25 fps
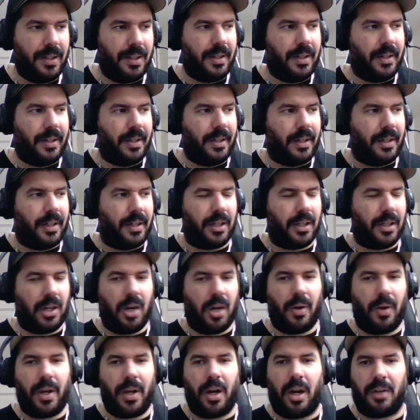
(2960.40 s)

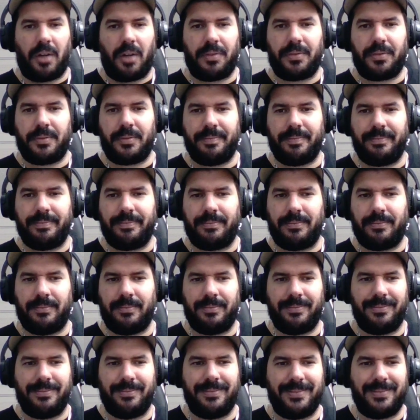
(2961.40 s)
going off
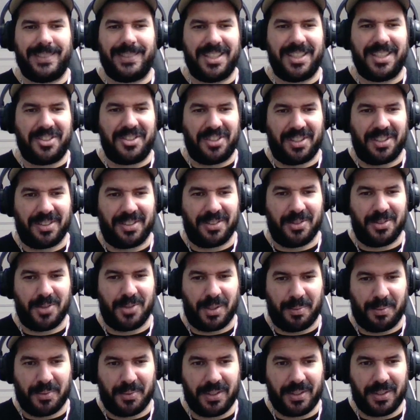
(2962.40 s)
instead of the
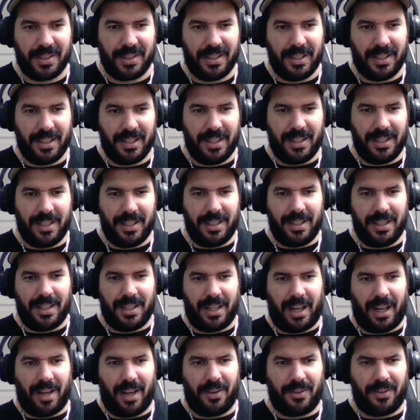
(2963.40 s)
drums.
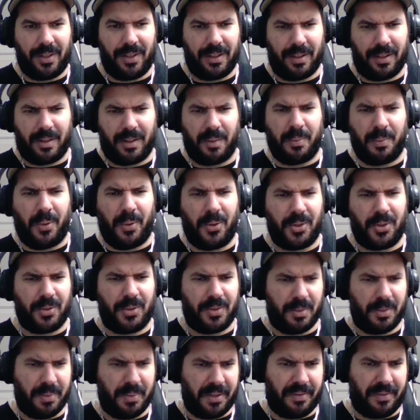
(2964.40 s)
And I don't think the composer
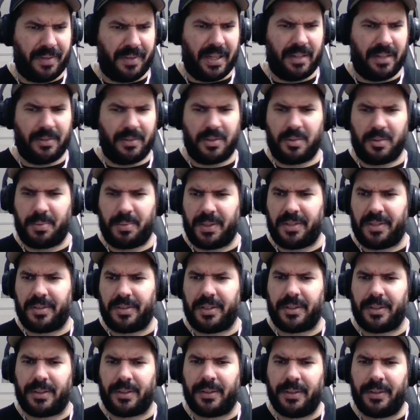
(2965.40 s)
was a big fan of this piece
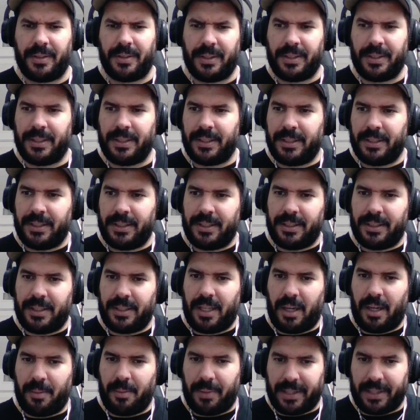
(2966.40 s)
either.
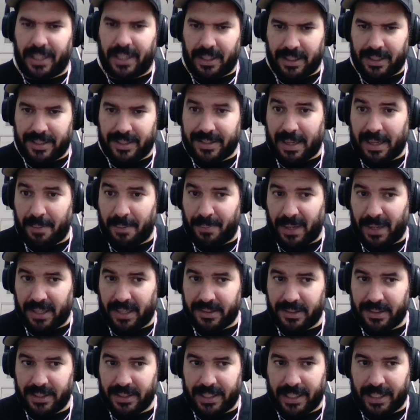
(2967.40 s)
But yeah, let's get back
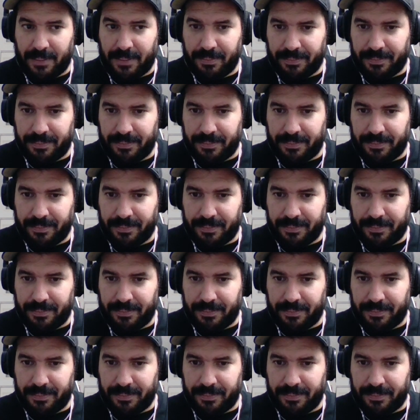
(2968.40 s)
to the game.